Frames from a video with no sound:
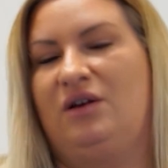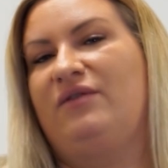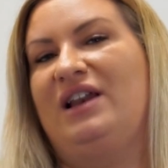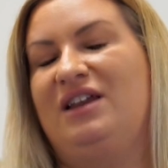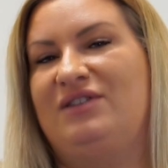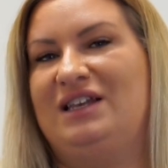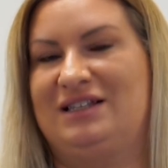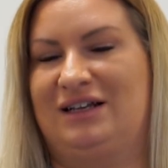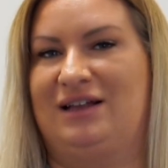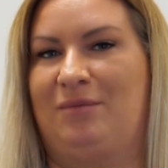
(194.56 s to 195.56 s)
if any of
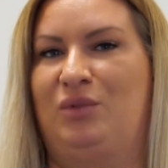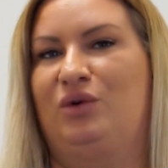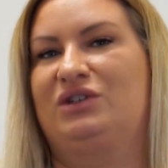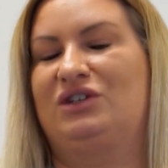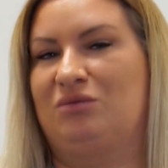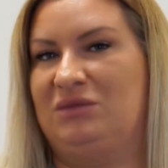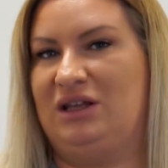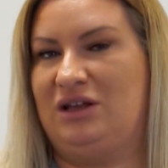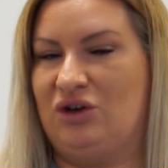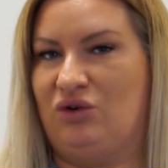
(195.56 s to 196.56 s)
these examples are
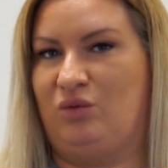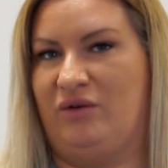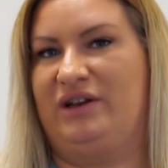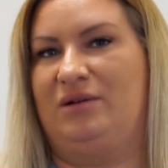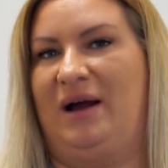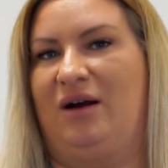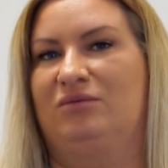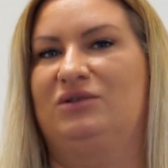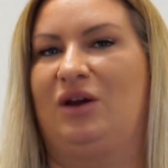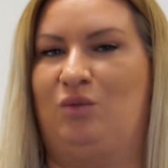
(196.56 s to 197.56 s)
something that you're worried
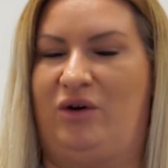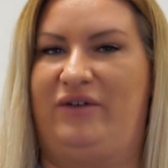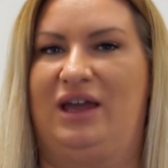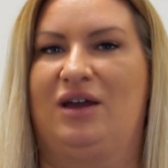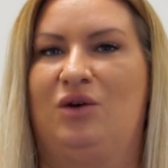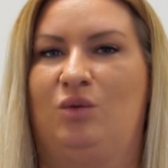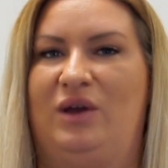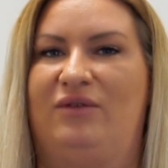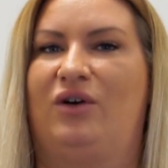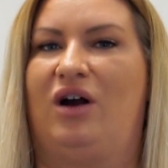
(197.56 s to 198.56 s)
about, don't worry.
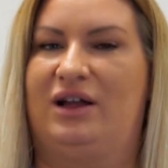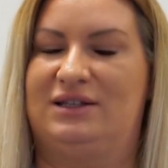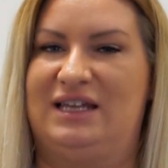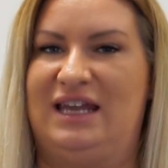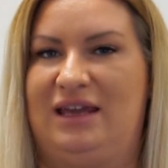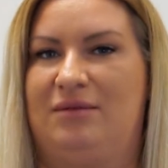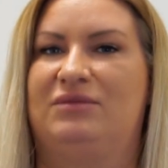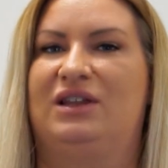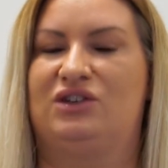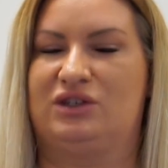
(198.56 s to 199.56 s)
We've got a
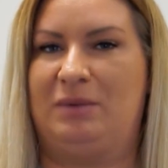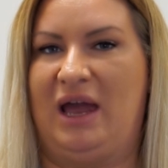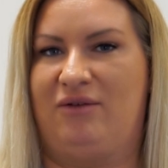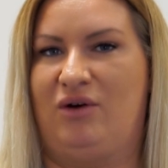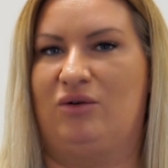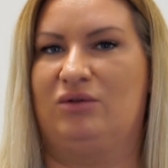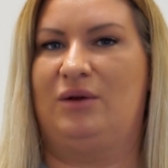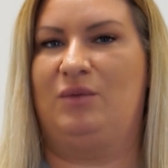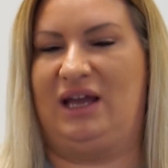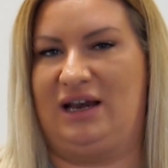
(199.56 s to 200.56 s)
team that does payroll
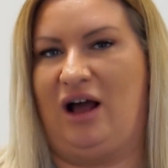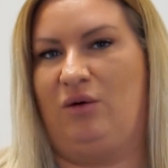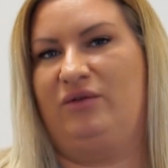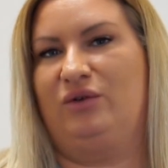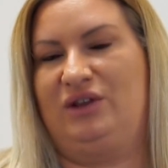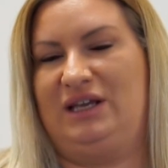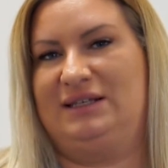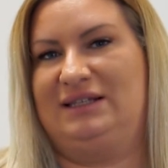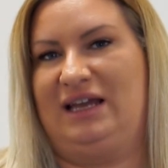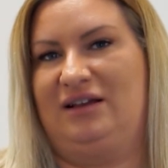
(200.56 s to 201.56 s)
and we can help with all
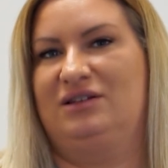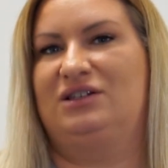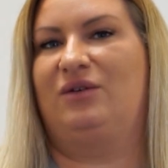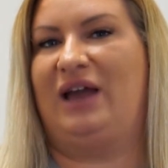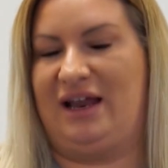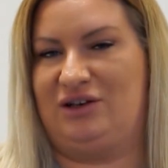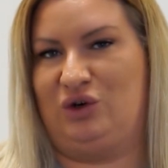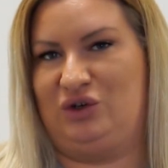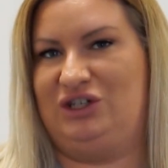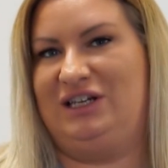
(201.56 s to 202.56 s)
these things, so get in
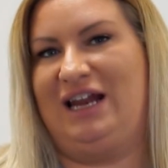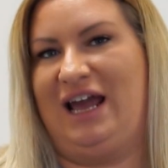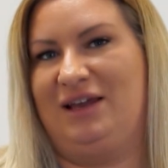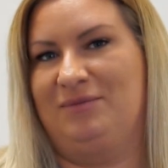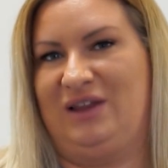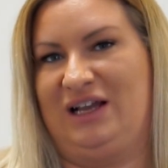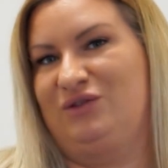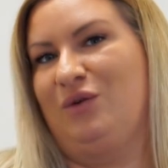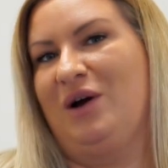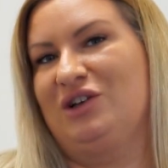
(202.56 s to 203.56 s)
touch today.
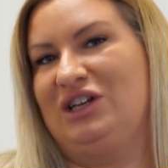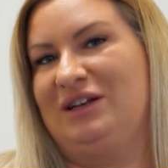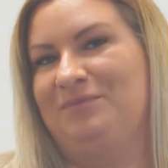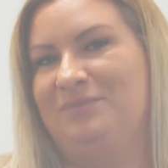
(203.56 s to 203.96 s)
Thanks for watching.